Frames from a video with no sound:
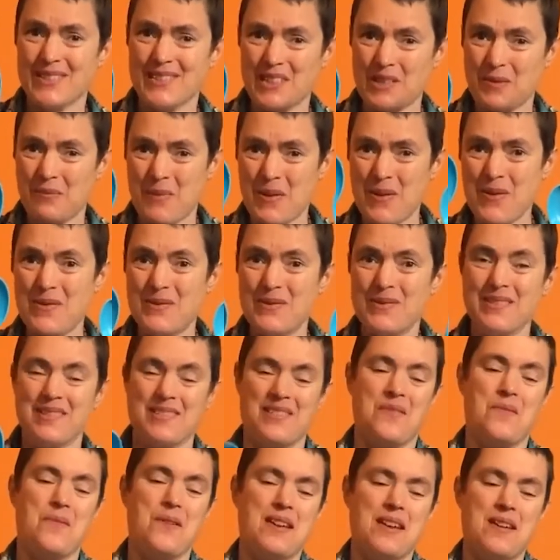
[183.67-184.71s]

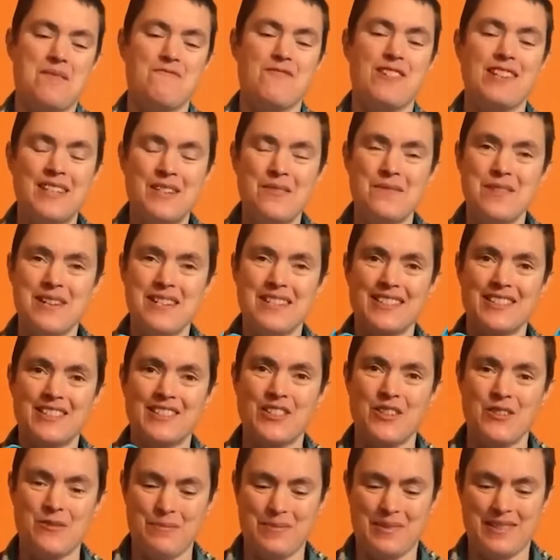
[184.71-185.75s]
spoons when I'm running
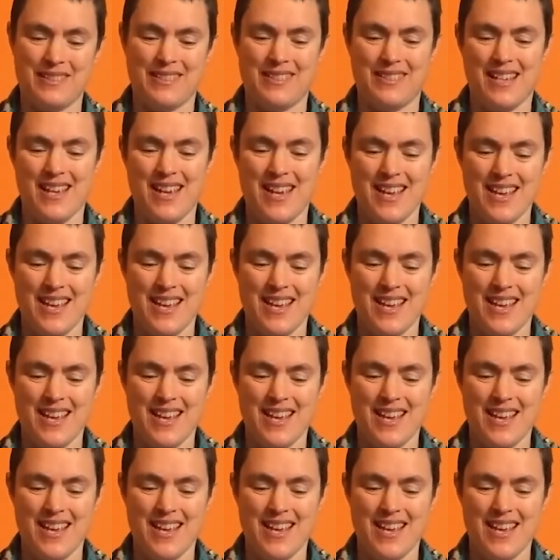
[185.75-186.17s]
workshops.